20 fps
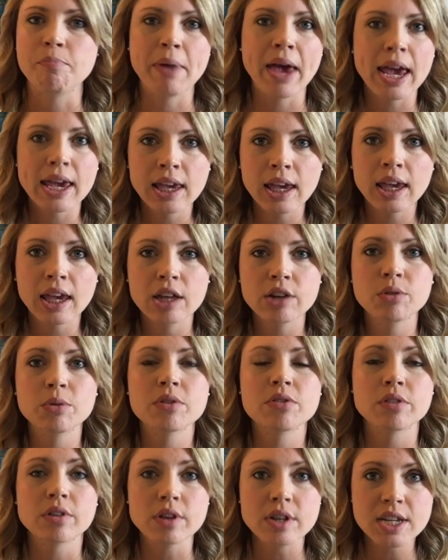pegging it to a
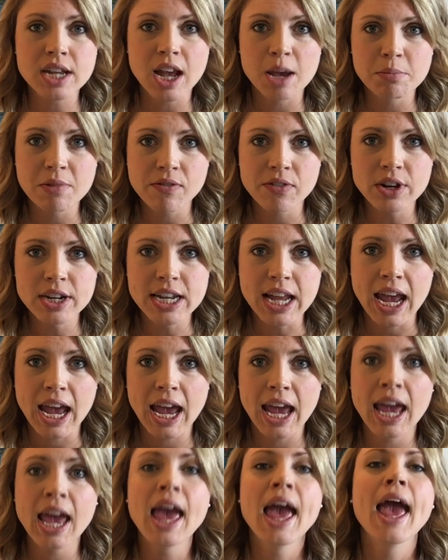certain time of your
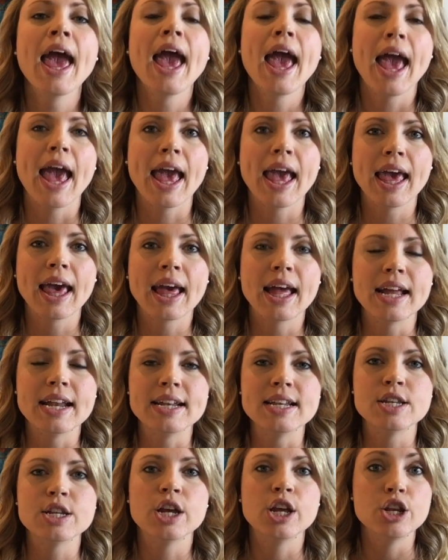day
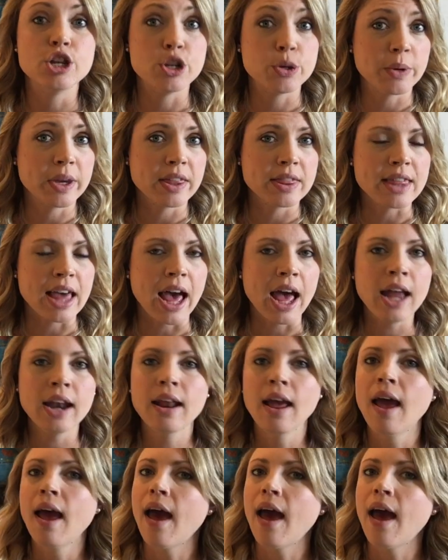and doing that,